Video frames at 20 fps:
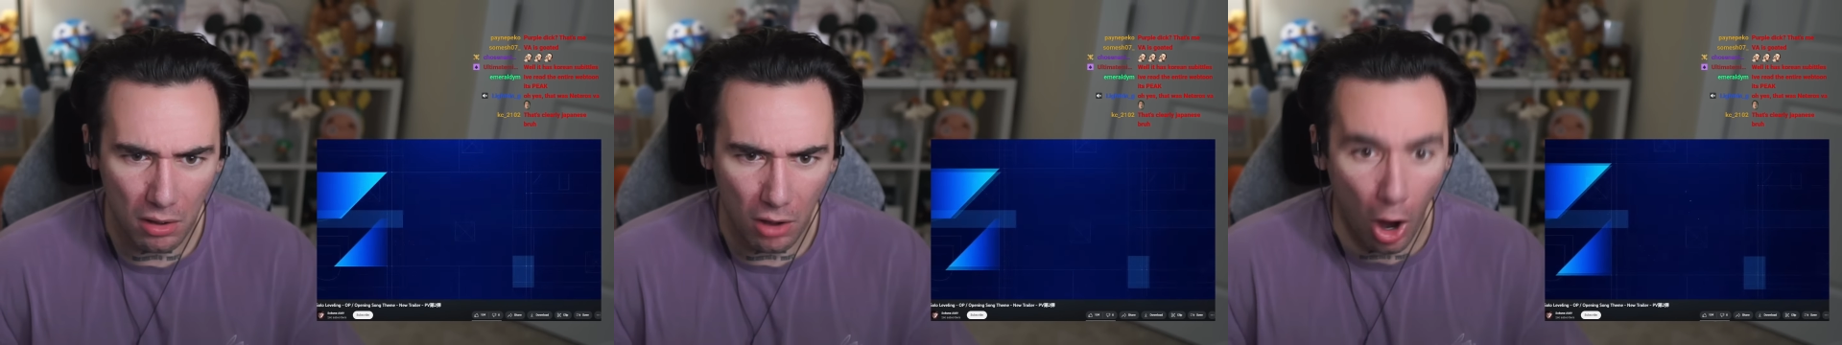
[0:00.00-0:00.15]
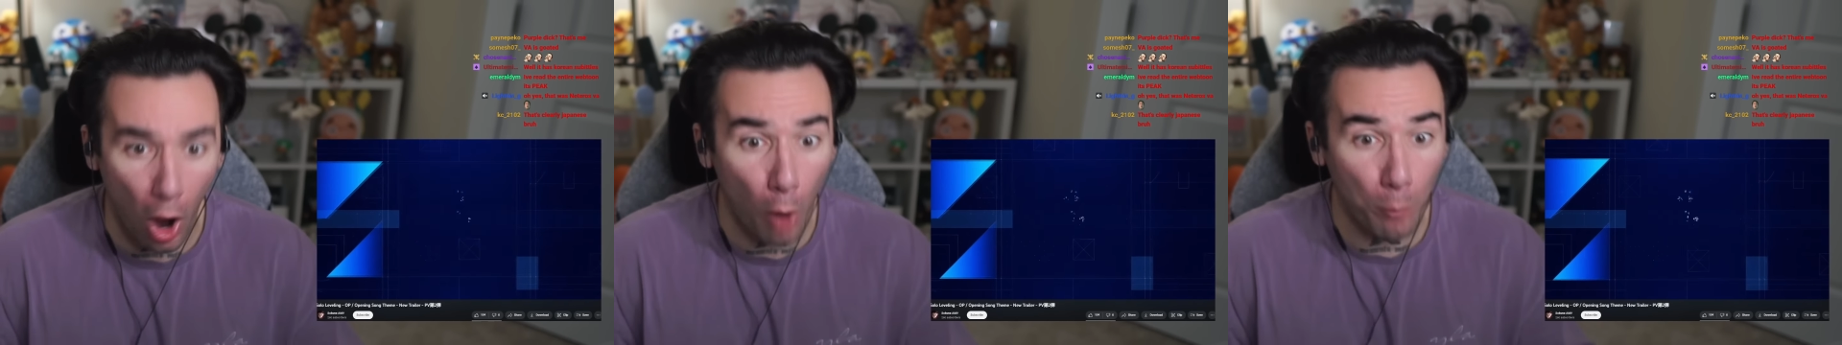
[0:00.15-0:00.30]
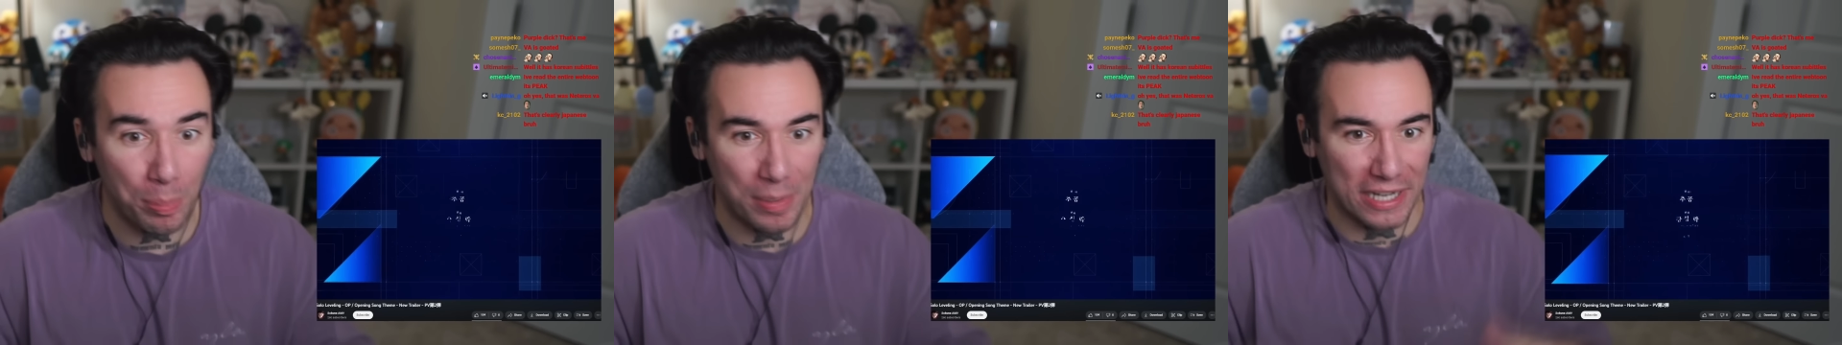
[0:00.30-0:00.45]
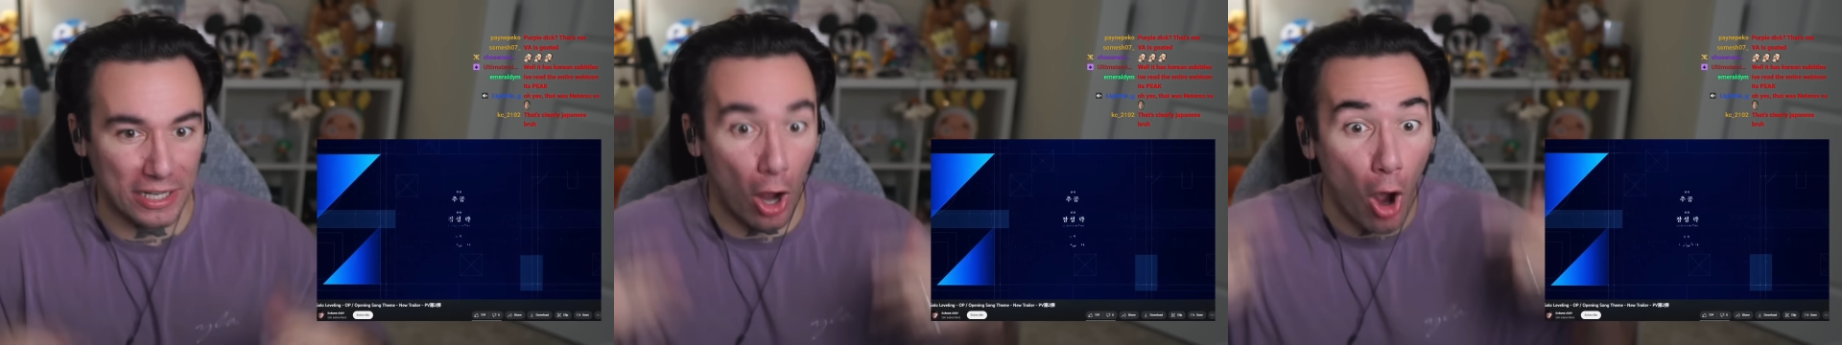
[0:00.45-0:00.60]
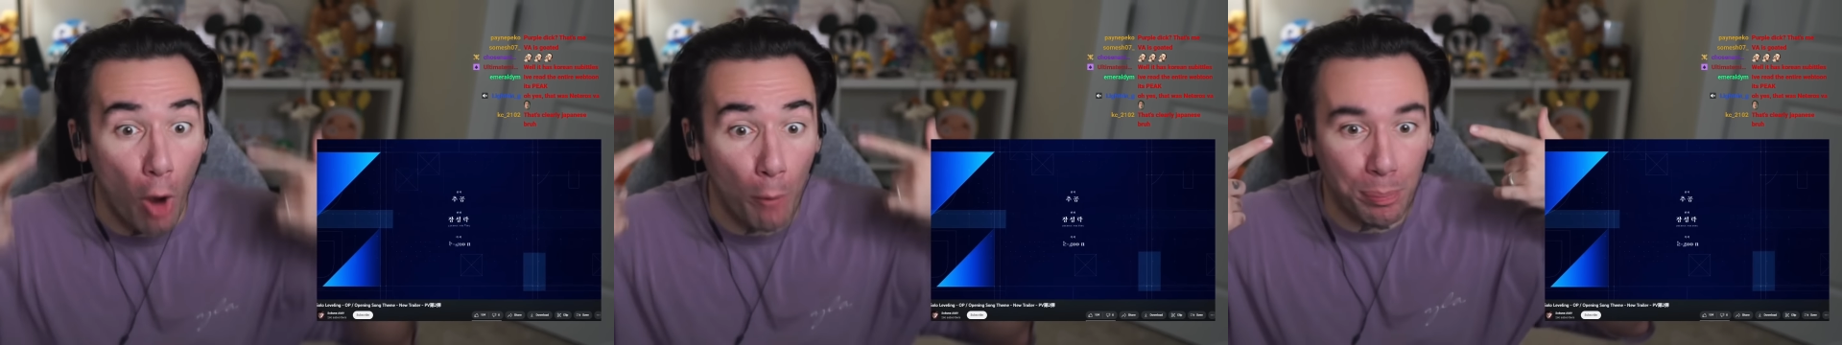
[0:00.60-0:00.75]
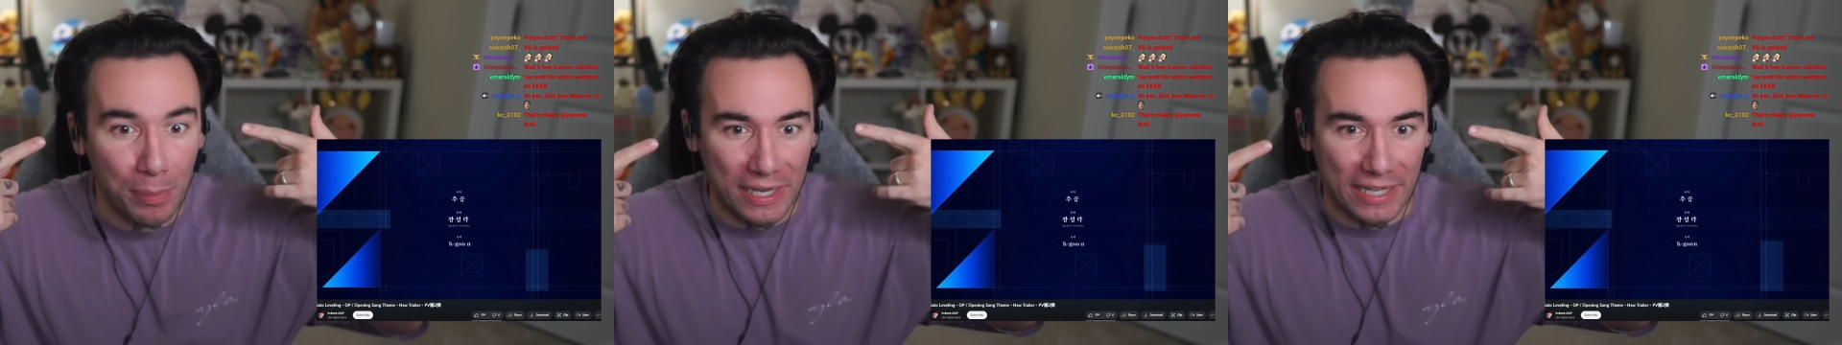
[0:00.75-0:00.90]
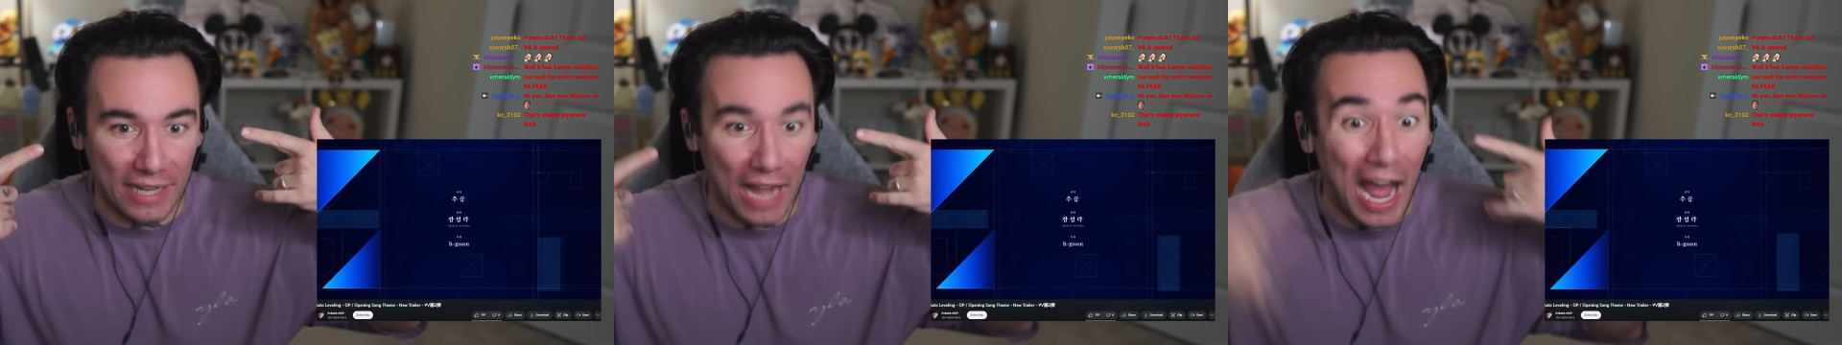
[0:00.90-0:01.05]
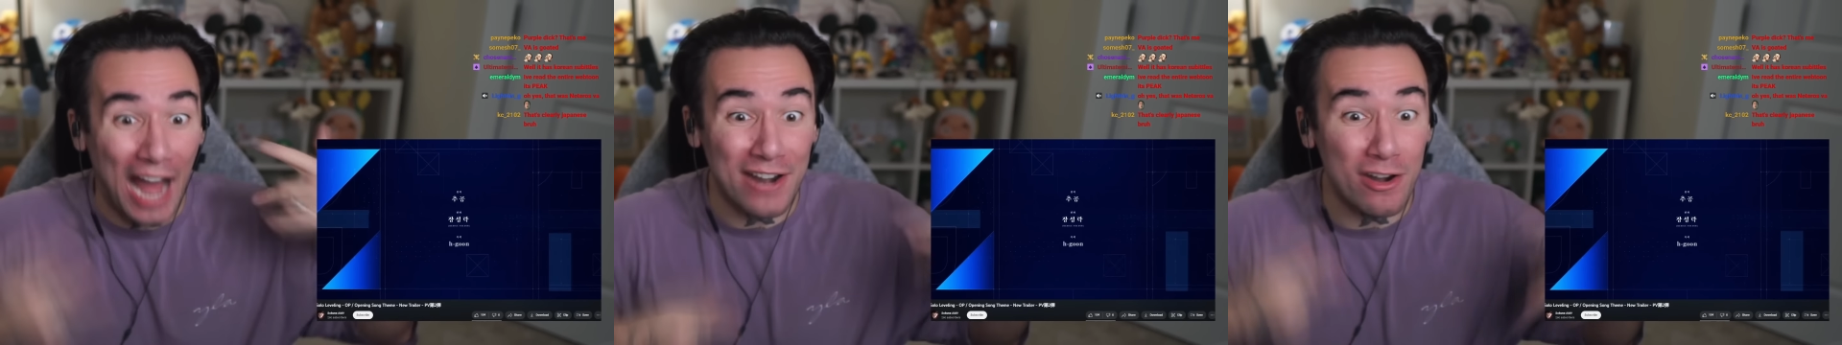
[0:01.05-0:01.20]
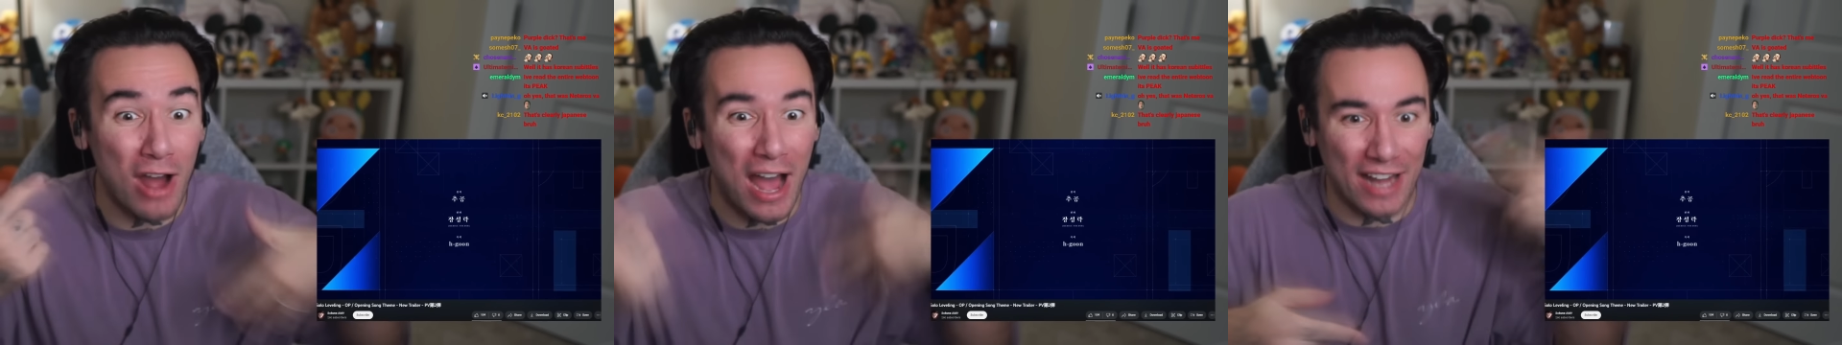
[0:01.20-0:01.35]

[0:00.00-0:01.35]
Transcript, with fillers: Opening, opening. I know